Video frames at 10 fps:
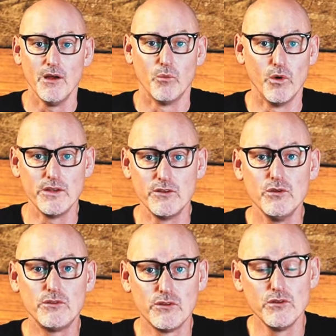when
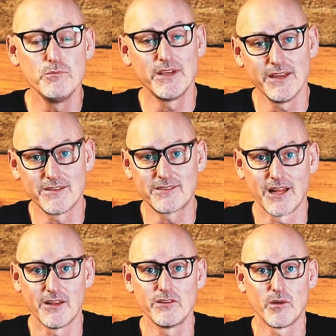you do begin and
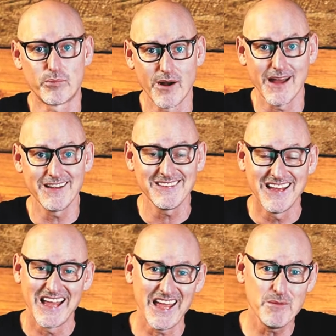selling your
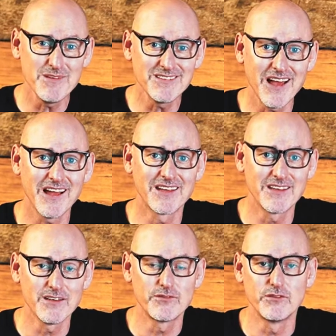product, Amazon
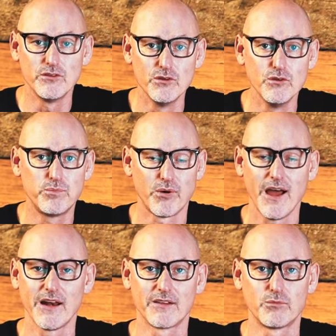gives new
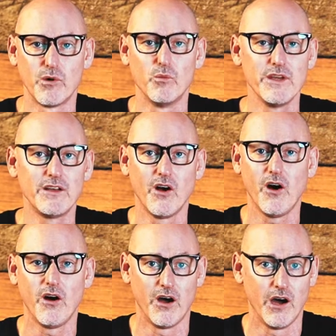products what we
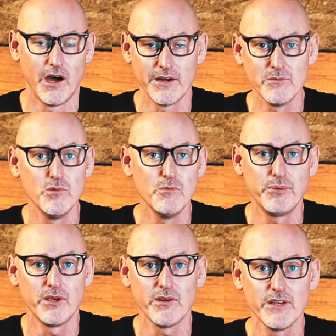call a honeymoon
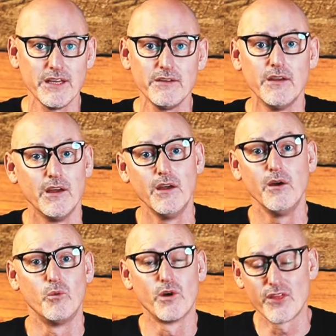period
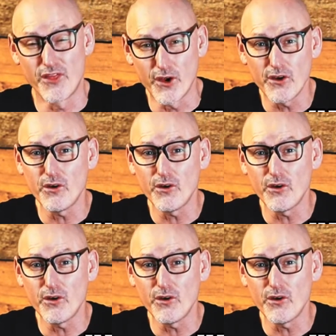where they're